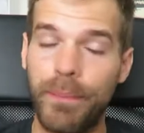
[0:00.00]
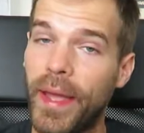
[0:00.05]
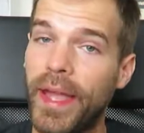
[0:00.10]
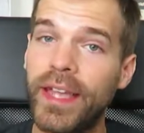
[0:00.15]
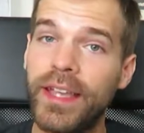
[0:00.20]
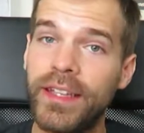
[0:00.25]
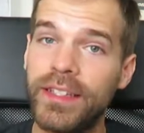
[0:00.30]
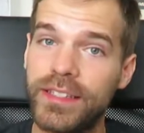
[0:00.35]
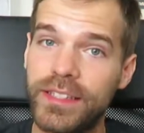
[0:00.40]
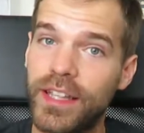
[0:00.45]

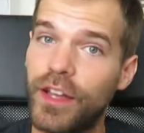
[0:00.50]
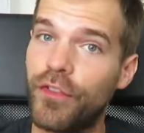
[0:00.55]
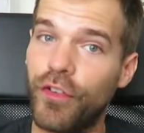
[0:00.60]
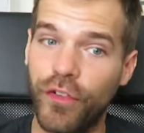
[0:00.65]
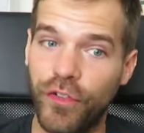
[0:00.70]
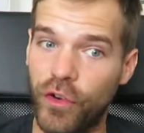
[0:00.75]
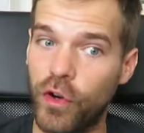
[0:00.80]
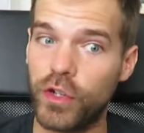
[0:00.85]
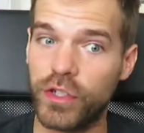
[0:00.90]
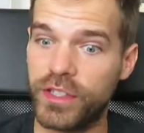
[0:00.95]
packing stuff,
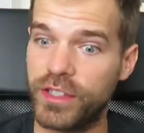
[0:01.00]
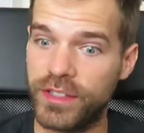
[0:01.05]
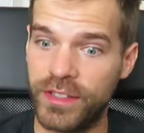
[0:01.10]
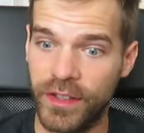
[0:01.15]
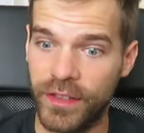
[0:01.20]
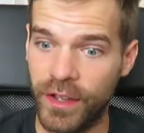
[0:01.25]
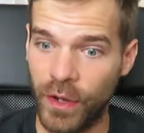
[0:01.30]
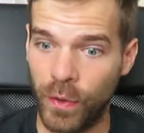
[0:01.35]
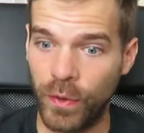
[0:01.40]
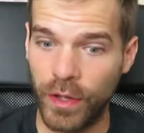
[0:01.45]
of course,
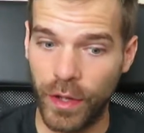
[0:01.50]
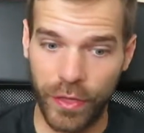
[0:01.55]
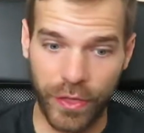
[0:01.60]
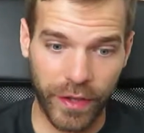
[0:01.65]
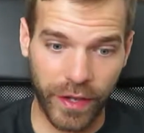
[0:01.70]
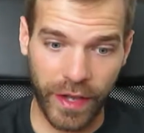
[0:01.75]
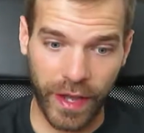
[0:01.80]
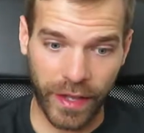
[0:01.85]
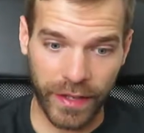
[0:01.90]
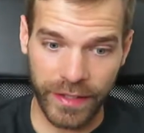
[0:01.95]
isn't the only
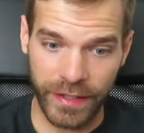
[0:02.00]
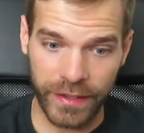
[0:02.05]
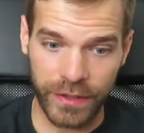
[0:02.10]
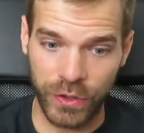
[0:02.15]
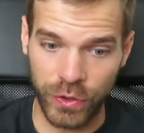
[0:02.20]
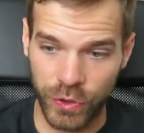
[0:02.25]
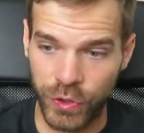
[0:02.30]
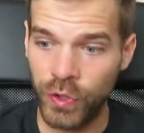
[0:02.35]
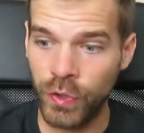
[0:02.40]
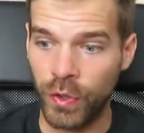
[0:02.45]
thing I need
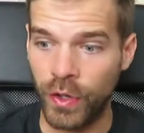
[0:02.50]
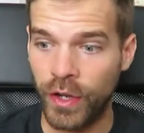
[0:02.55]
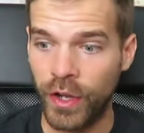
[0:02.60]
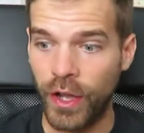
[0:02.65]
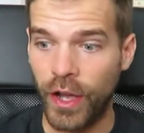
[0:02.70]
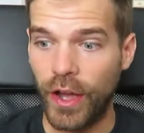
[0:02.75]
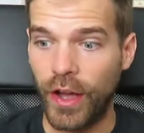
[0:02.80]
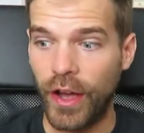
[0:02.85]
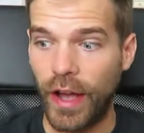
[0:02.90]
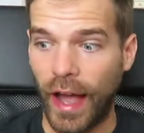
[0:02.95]
to do.
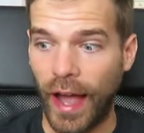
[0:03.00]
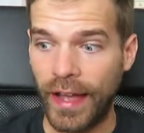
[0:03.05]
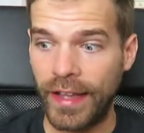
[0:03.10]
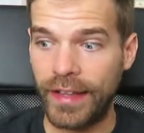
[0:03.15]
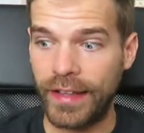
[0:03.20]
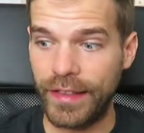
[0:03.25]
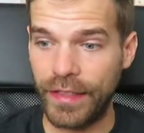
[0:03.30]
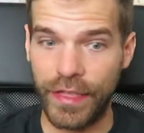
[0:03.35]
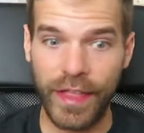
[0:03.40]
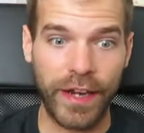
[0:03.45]

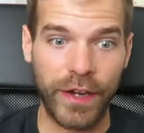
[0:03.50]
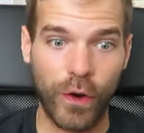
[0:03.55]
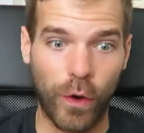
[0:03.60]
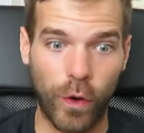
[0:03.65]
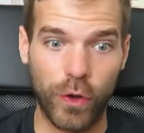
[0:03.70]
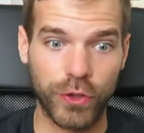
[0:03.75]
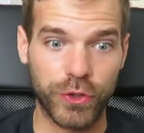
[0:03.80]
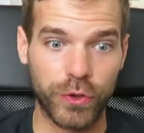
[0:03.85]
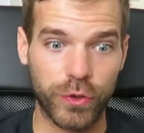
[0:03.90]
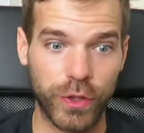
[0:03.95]
I then
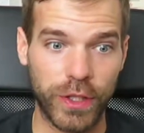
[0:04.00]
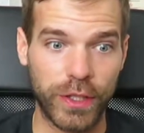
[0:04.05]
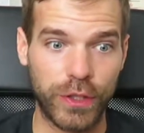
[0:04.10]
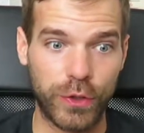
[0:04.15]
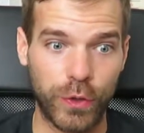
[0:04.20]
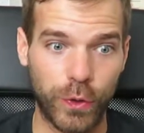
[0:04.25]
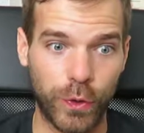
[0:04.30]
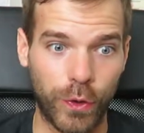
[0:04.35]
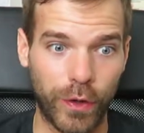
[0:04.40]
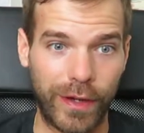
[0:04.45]
also need
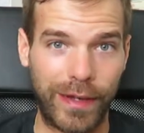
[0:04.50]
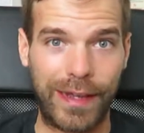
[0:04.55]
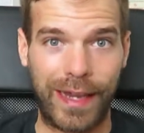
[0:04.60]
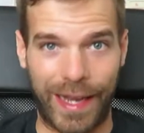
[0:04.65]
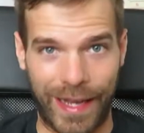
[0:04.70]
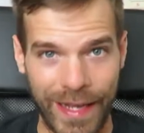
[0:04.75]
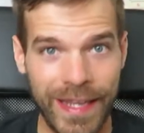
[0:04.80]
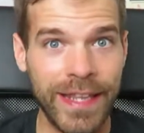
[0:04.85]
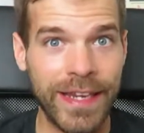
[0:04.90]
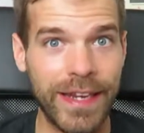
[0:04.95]
to
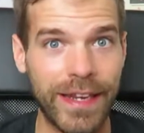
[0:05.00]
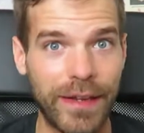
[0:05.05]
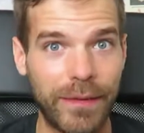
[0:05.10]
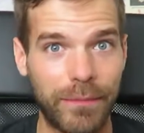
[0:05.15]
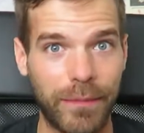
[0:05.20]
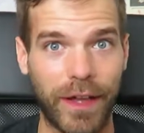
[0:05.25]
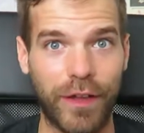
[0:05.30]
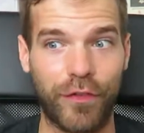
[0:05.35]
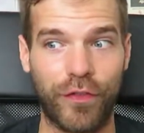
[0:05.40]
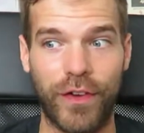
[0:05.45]
clean
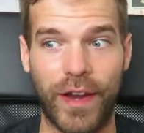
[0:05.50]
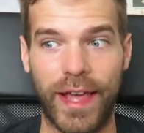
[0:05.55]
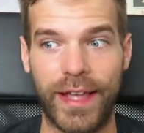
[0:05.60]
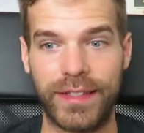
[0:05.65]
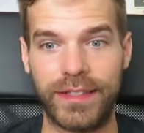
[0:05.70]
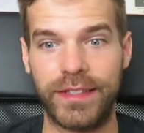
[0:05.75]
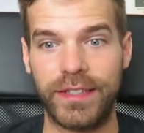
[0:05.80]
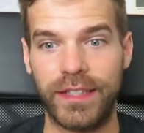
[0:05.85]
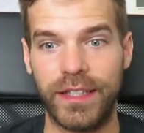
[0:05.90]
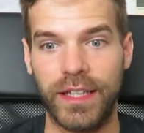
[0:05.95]
my
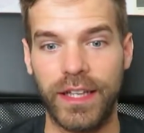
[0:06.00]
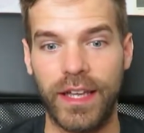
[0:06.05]
flat.